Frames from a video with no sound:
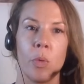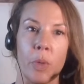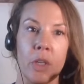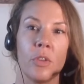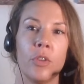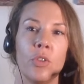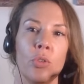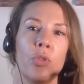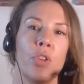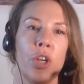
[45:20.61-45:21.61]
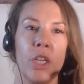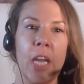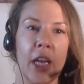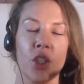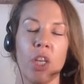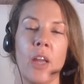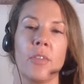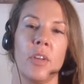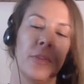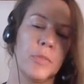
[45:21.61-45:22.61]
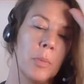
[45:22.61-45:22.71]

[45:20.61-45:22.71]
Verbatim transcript: when we used to do 30 hashtags on every